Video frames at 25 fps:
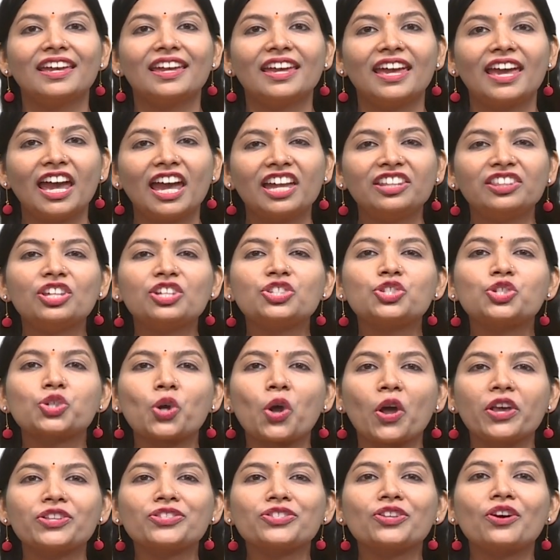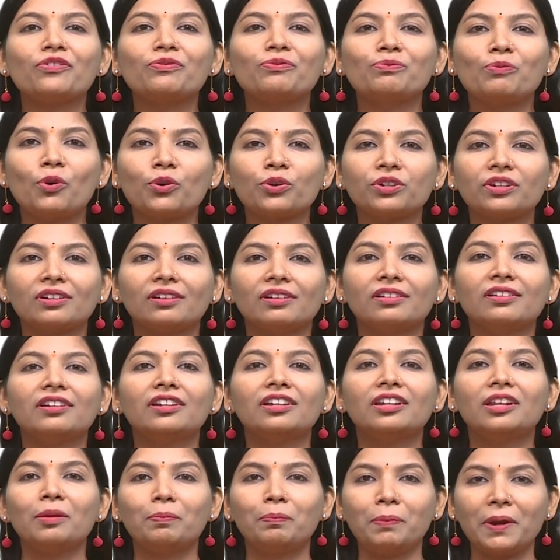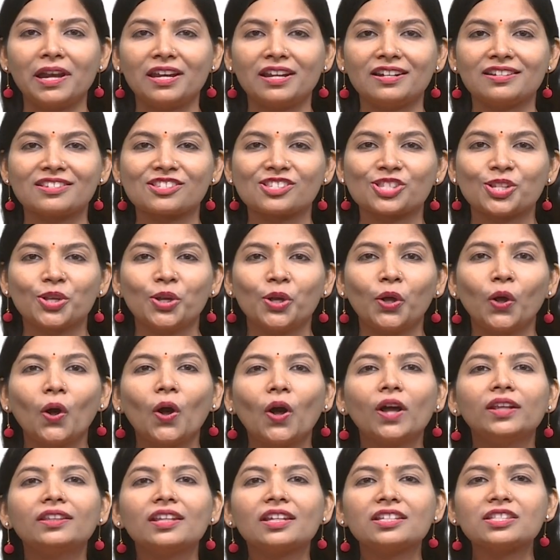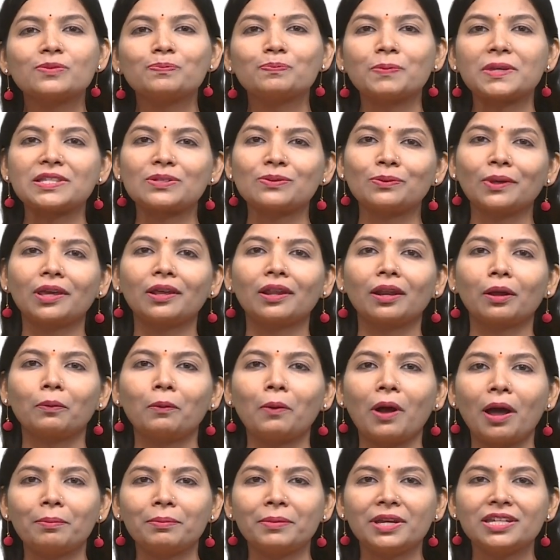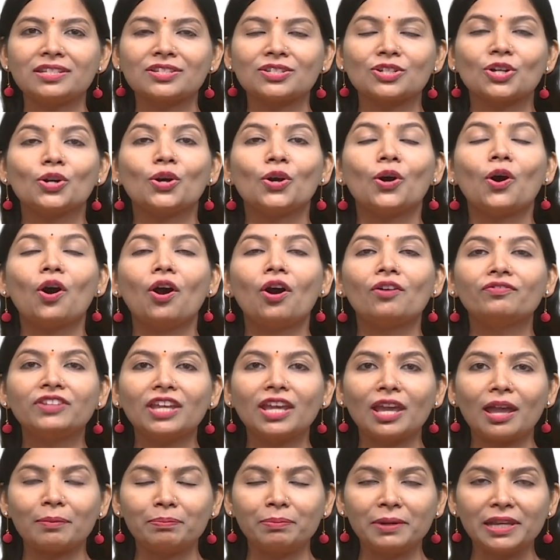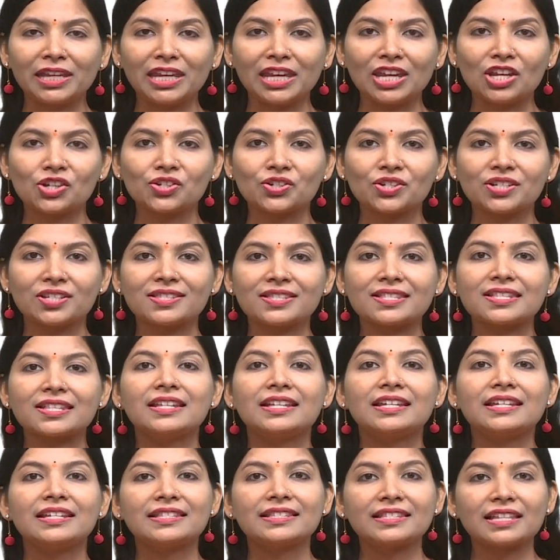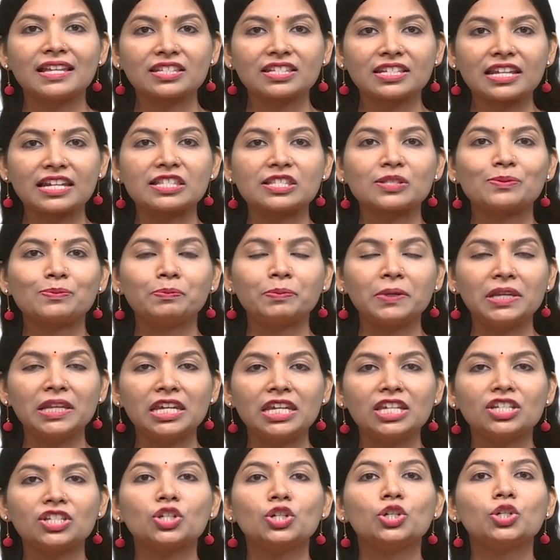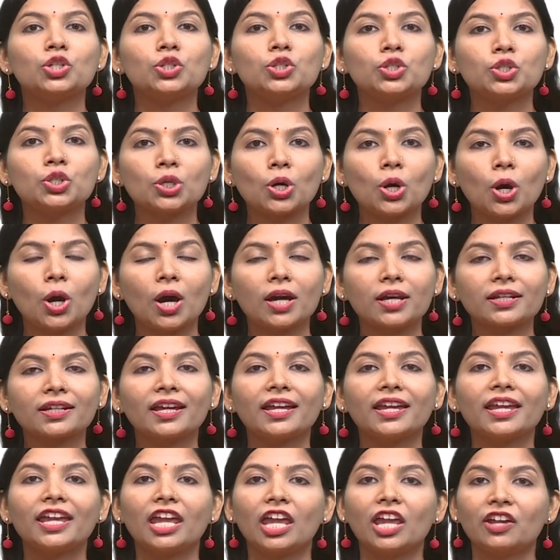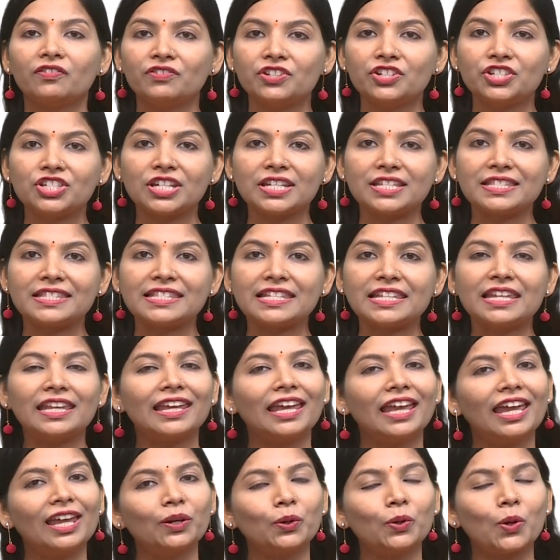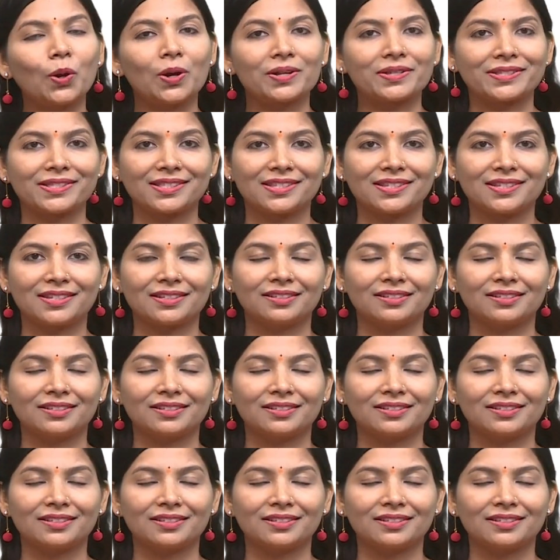and the choice of motor depends on the specific requirement of the applications such as speed, torque, efficiency and cost.